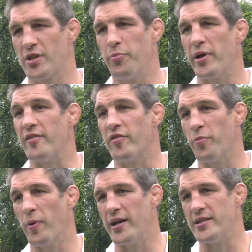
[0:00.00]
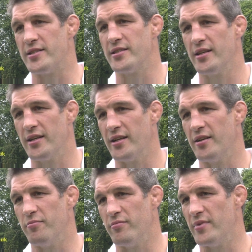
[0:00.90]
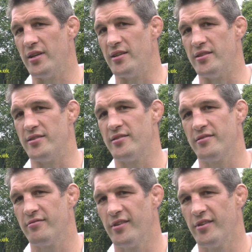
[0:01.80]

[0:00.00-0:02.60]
competing for a place um, is,